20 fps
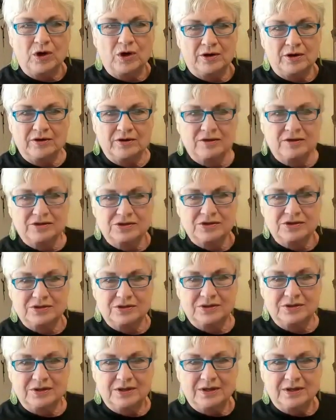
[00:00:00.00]
works.
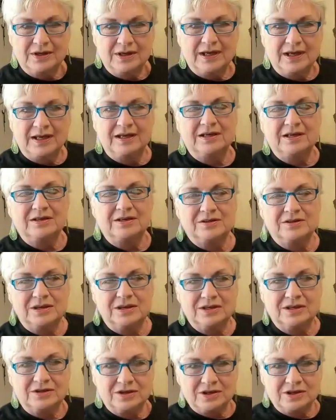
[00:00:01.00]
And it,
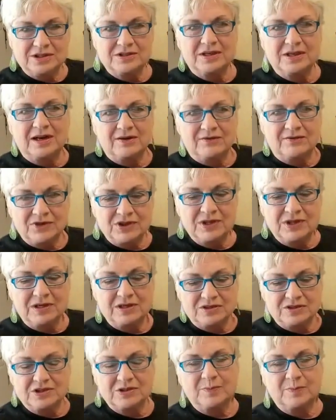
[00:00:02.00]
it does everything
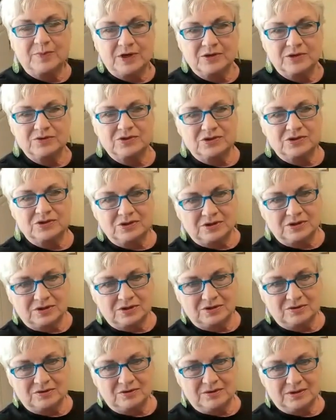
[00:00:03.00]
it's supposed to
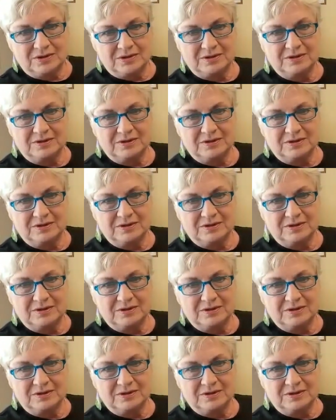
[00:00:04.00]
do.